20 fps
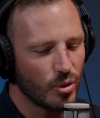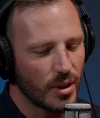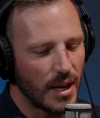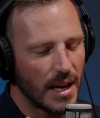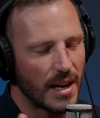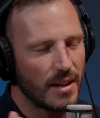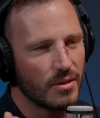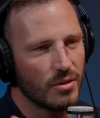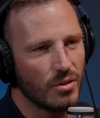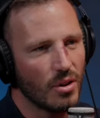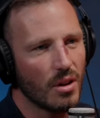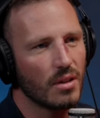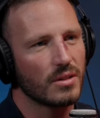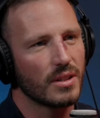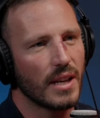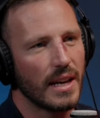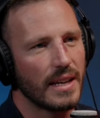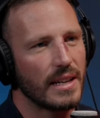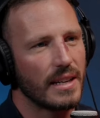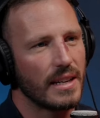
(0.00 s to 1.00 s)
they are not
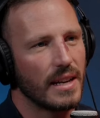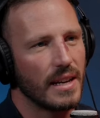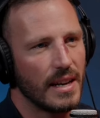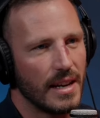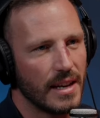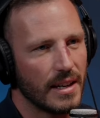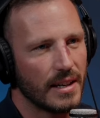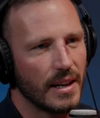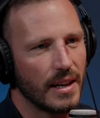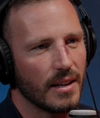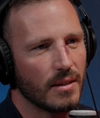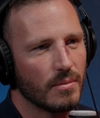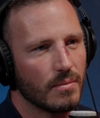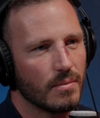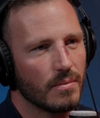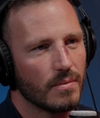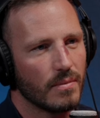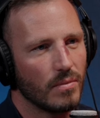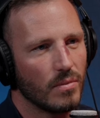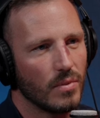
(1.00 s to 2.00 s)
taking a haircut.
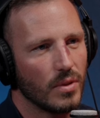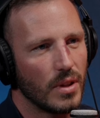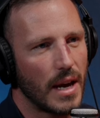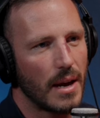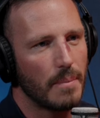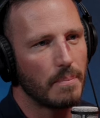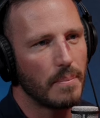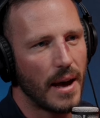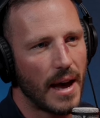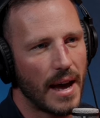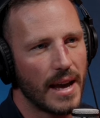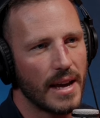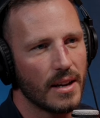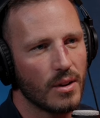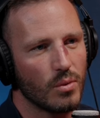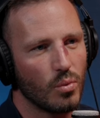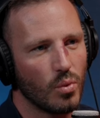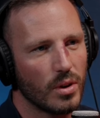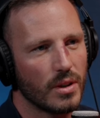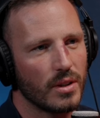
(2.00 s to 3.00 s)
They are
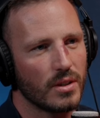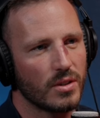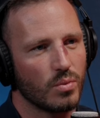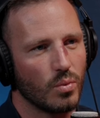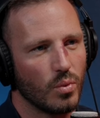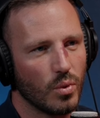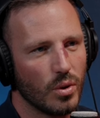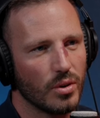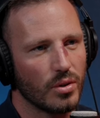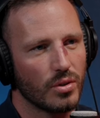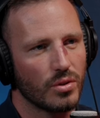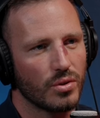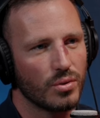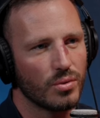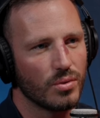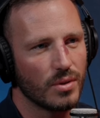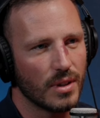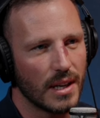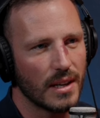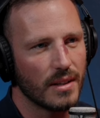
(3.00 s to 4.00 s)
paying what it's worth to
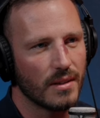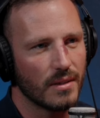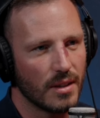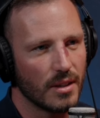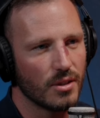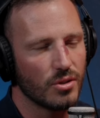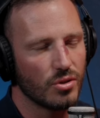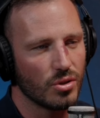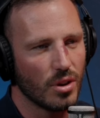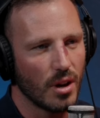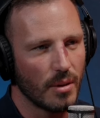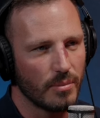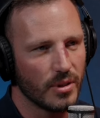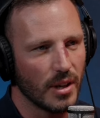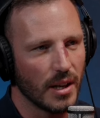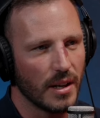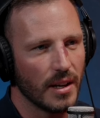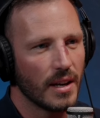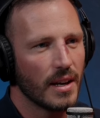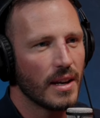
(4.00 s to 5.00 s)
get the job
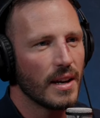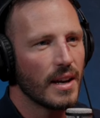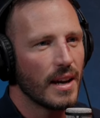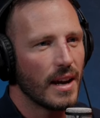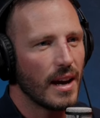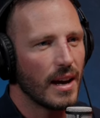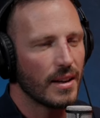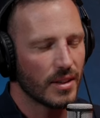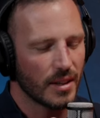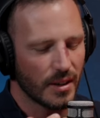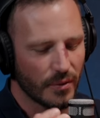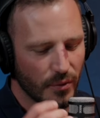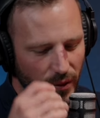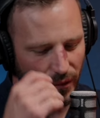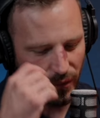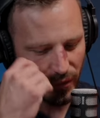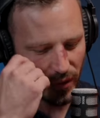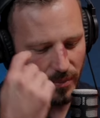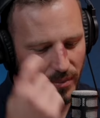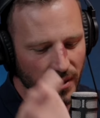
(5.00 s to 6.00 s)
done. I think if we
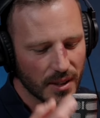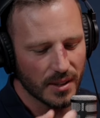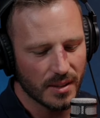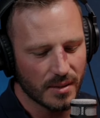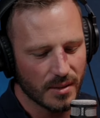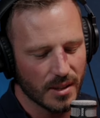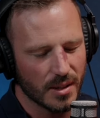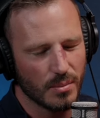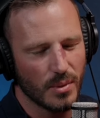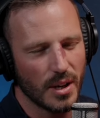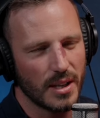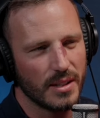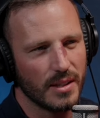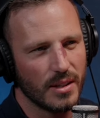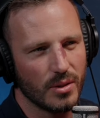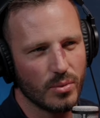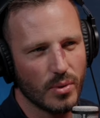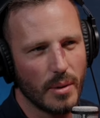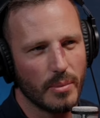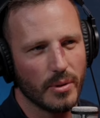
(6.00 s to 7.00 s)
flip this this mindset
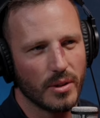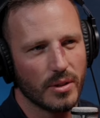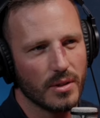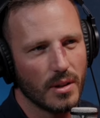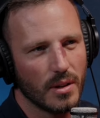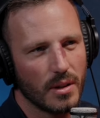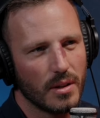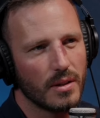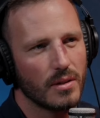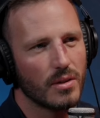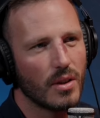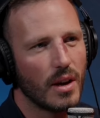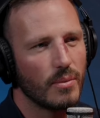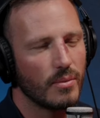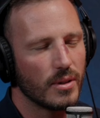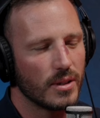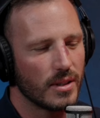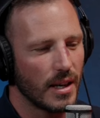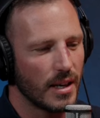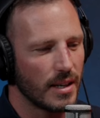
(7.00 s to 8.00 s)
as well, because a lot of the time
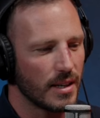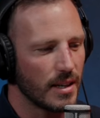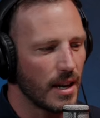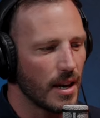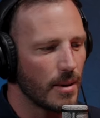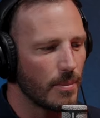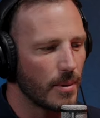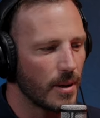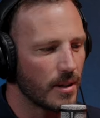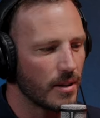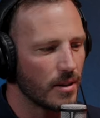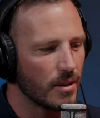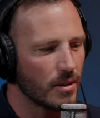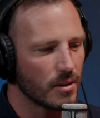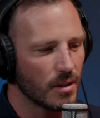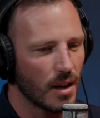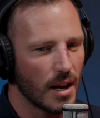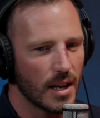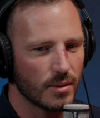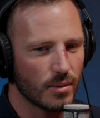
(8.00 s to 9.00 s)
we say, yeah, but, you know,
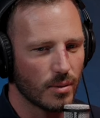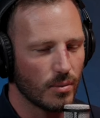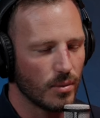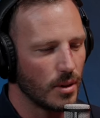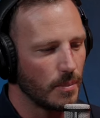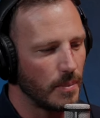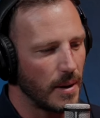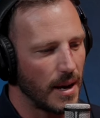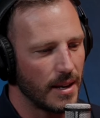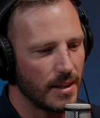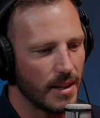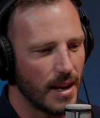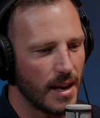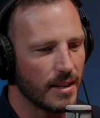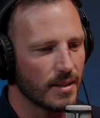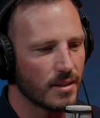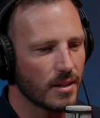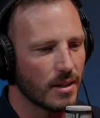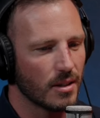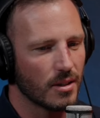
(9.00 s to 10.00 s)
clients won't want to pay that.
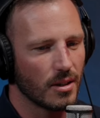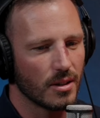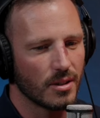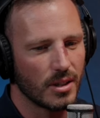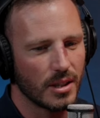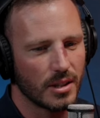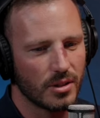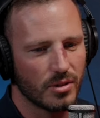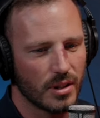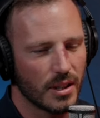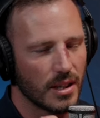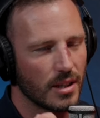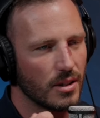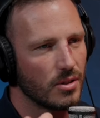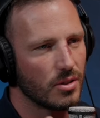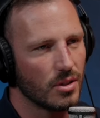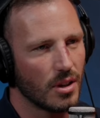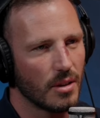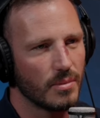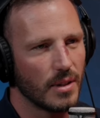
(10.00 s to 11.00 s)
It's going to cost extra to get the
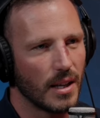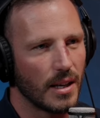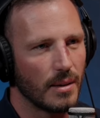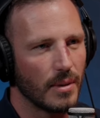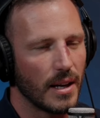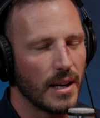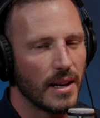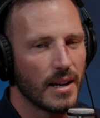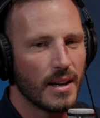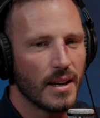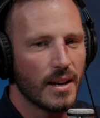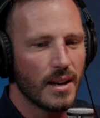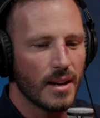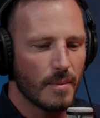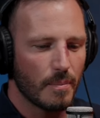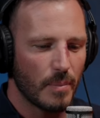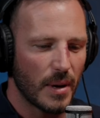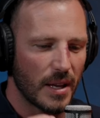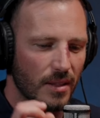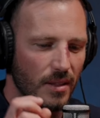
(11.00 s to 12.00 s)
job done. I'm like,
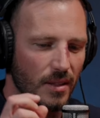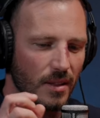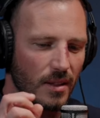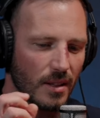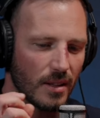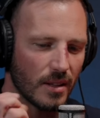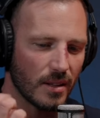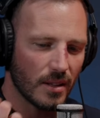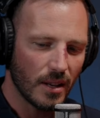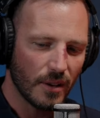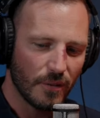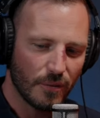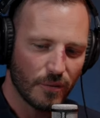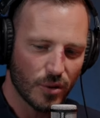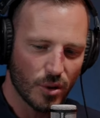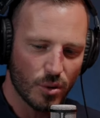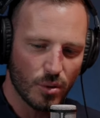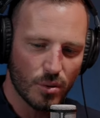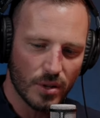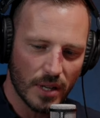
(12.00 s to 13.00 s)
but if
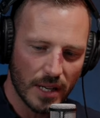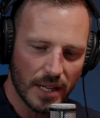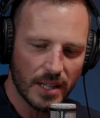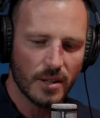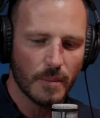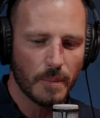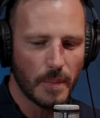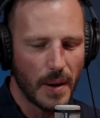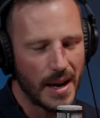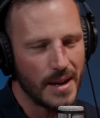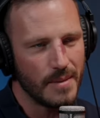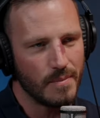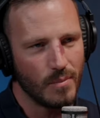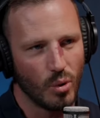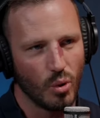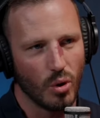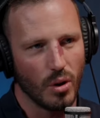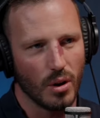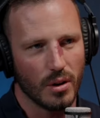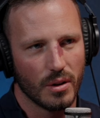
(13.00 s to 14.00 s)
you need to pay
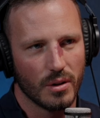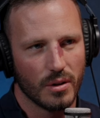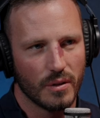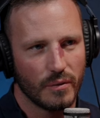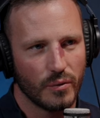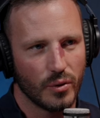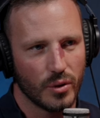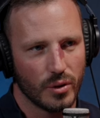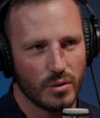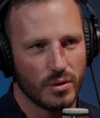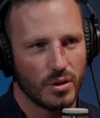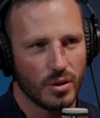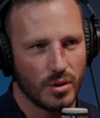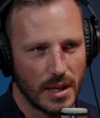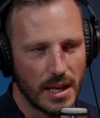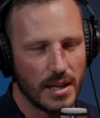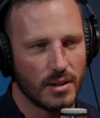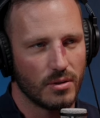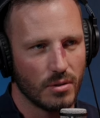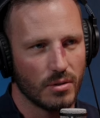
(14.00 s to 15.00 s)
more for you to
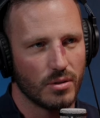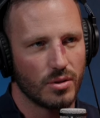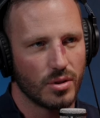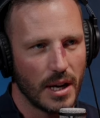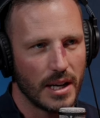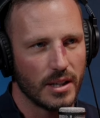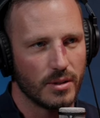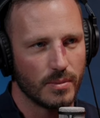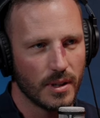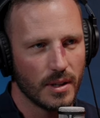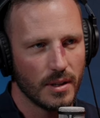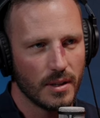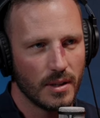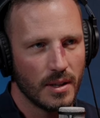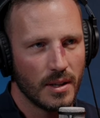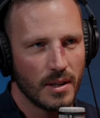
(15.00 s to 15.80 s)
get good tradesmen,